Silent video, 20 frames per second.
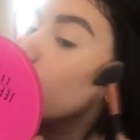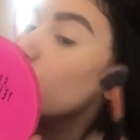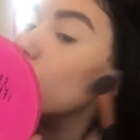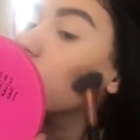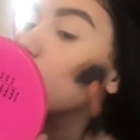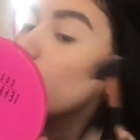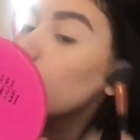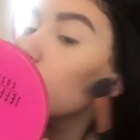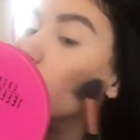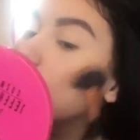
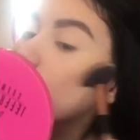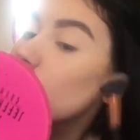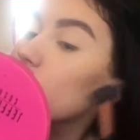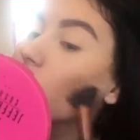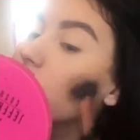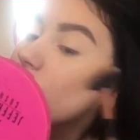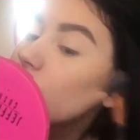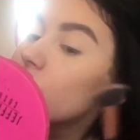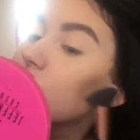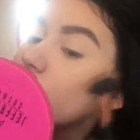does
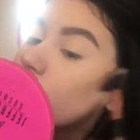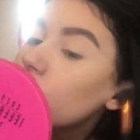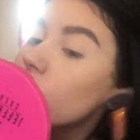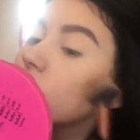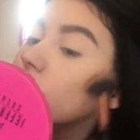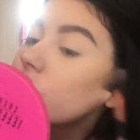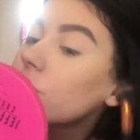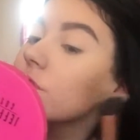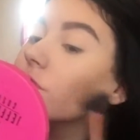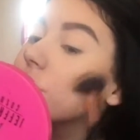work for
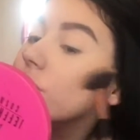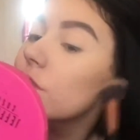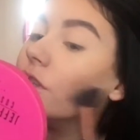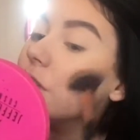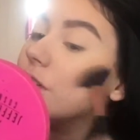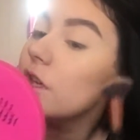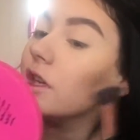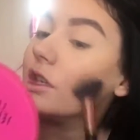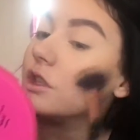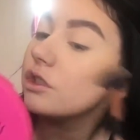contouring,
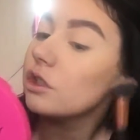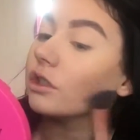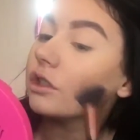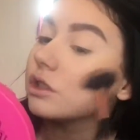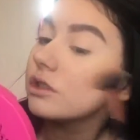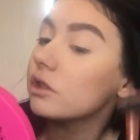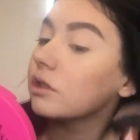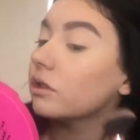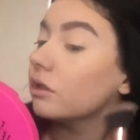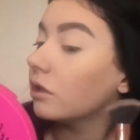and
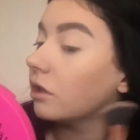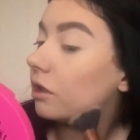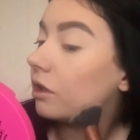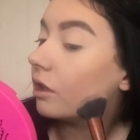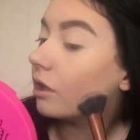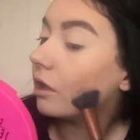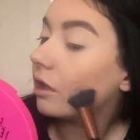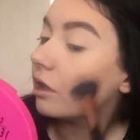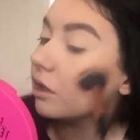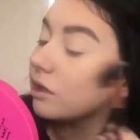
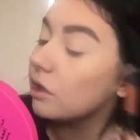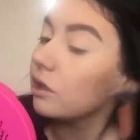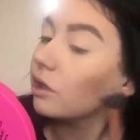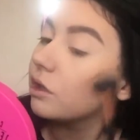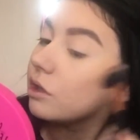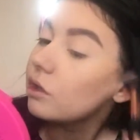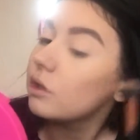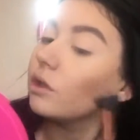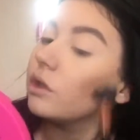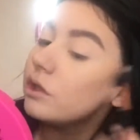
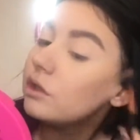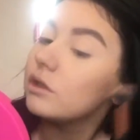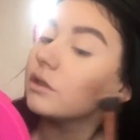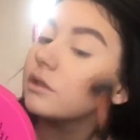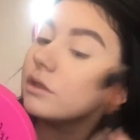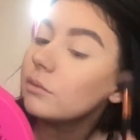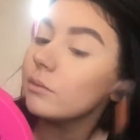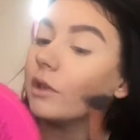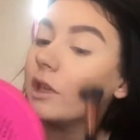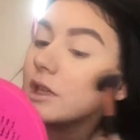it
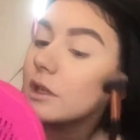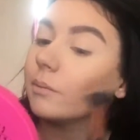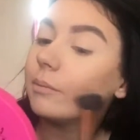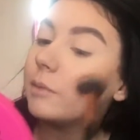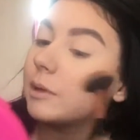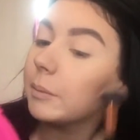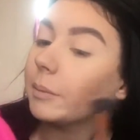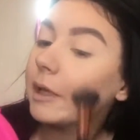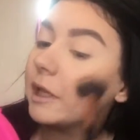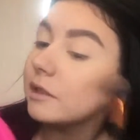doesn't make
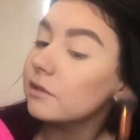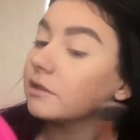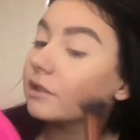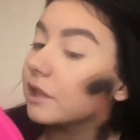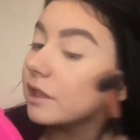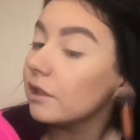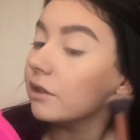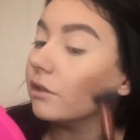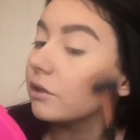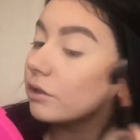my pale
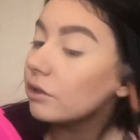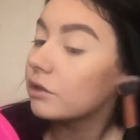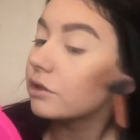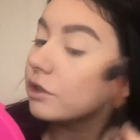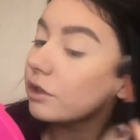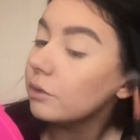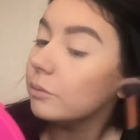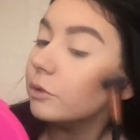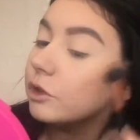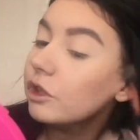skin look
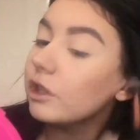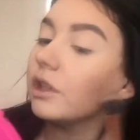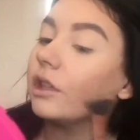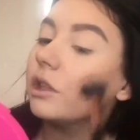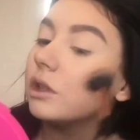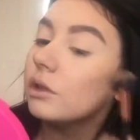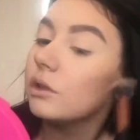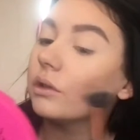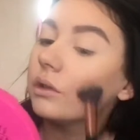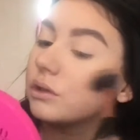too
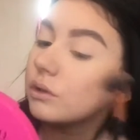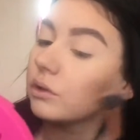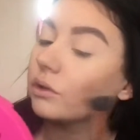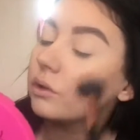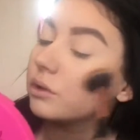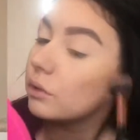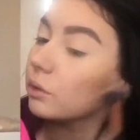muddy. I'm